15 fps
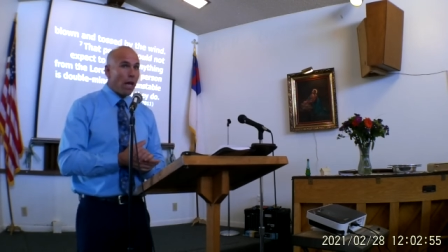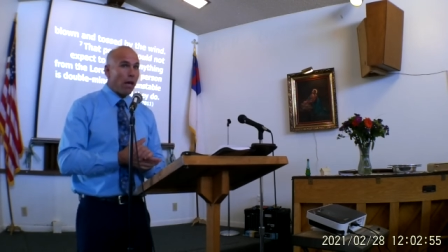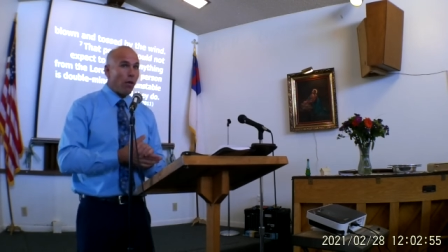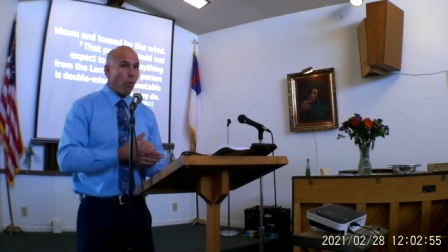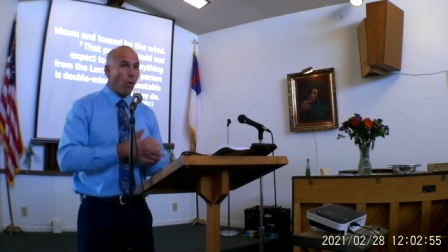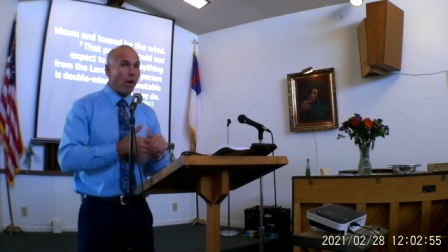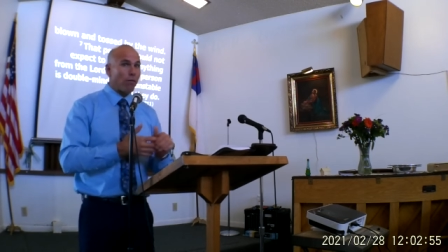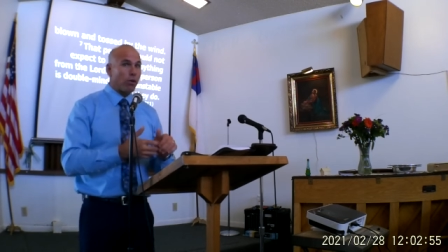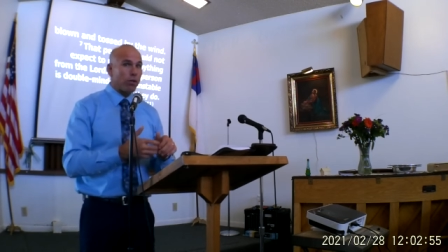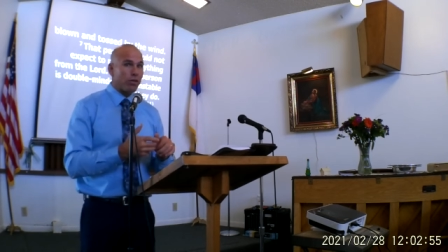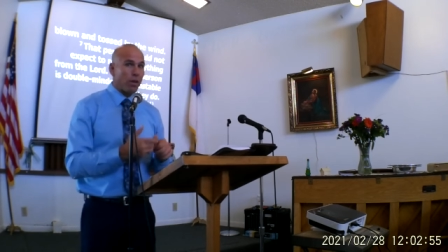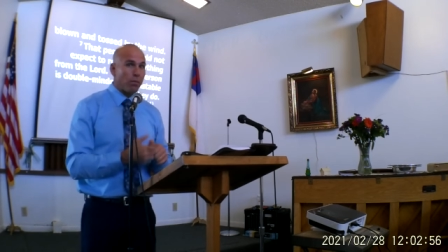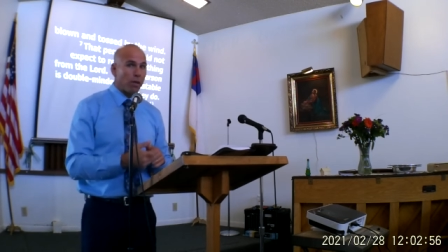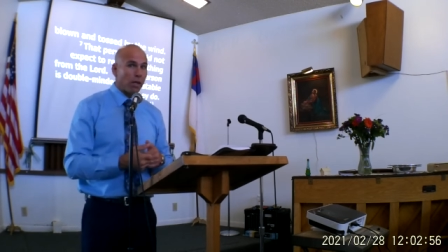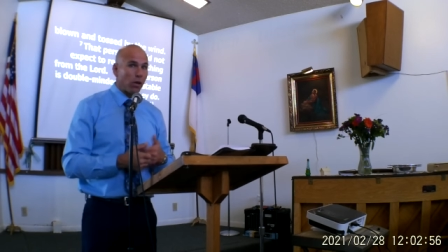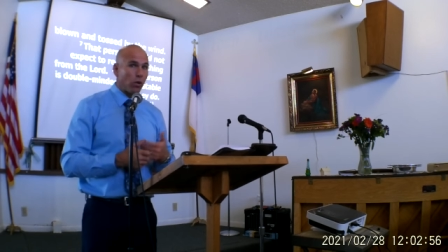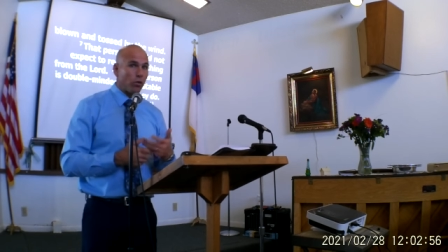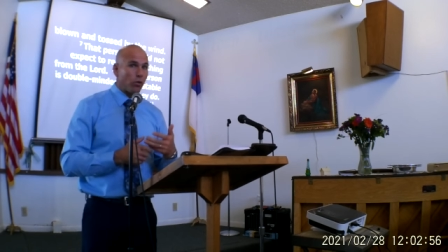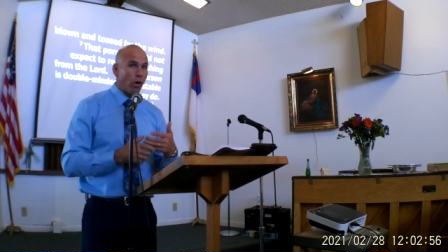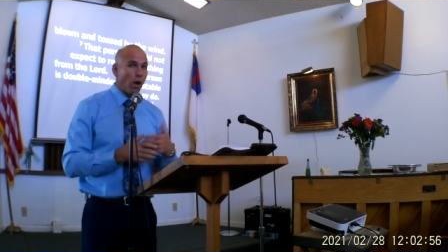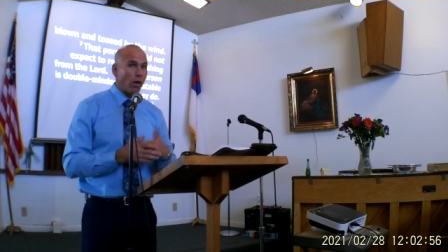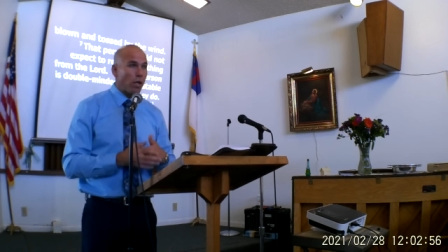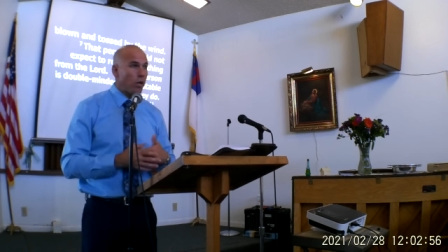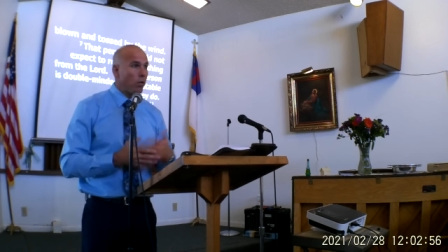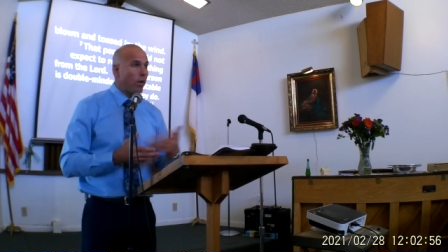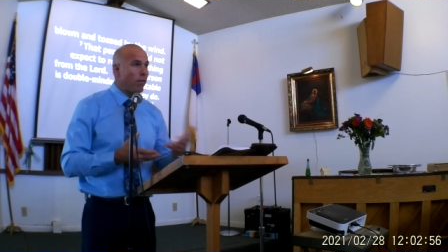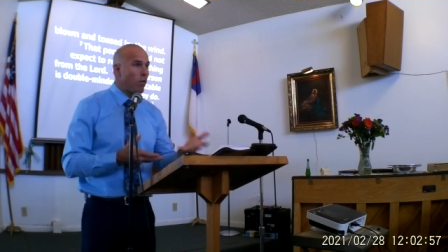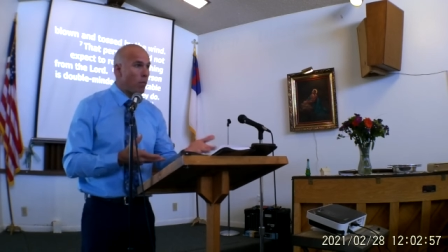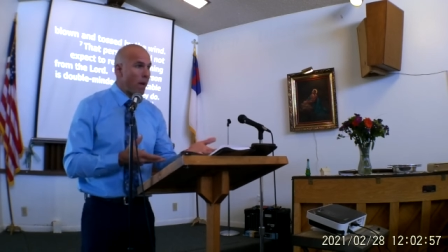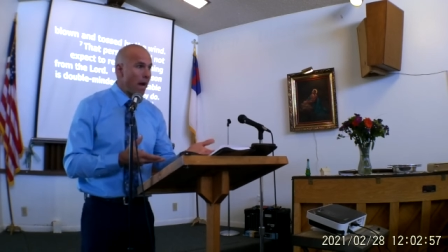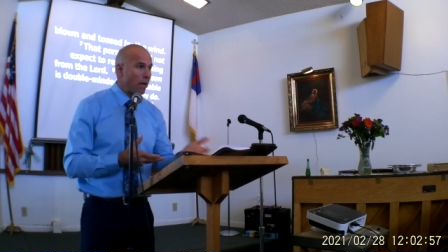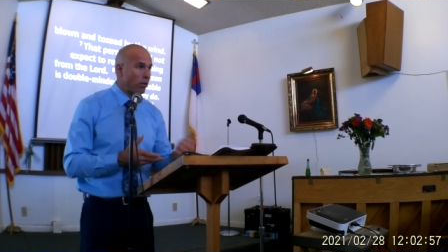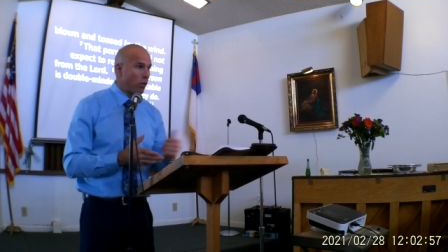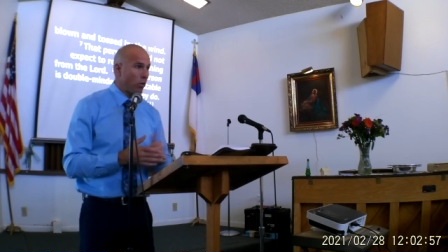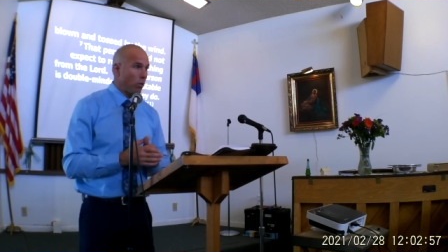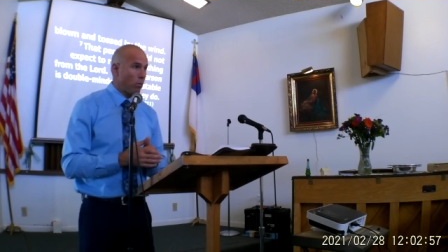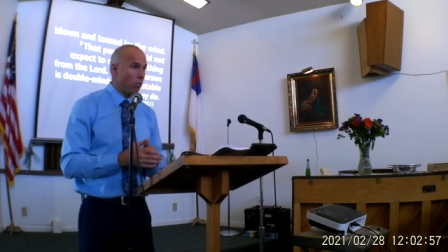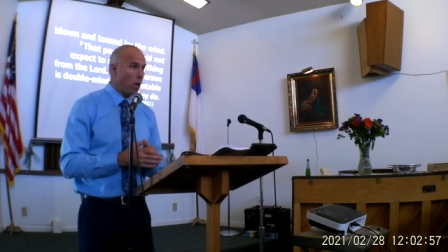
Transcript: It, whenever something goes wrong, you give it back to Him.